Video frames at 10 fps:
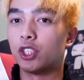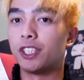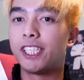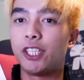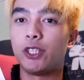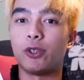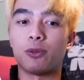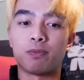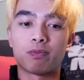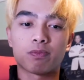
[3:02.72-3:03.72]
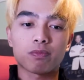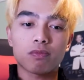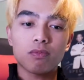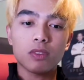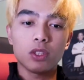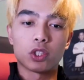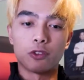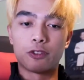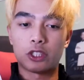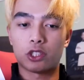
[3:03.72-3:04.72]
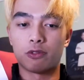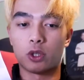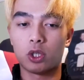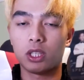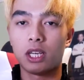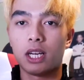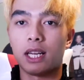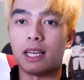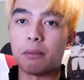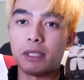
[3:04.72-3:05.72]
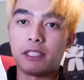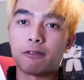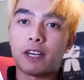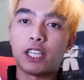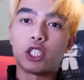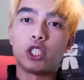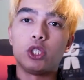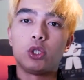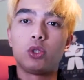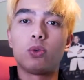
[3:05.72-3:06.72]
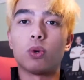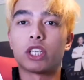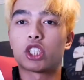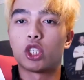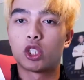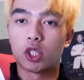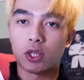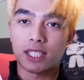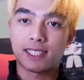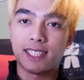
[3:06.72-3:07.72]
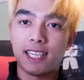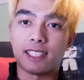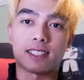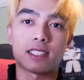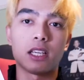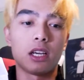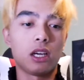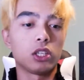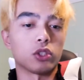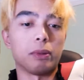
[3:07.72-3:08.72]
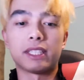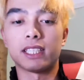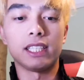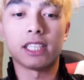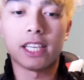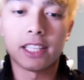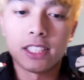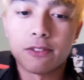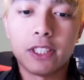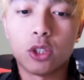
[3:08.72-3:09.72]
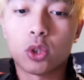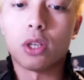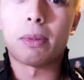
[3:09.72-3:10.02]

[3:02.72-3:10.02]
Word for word: continue. So first of all, let me define to you what trust is. So basically, again, this video is all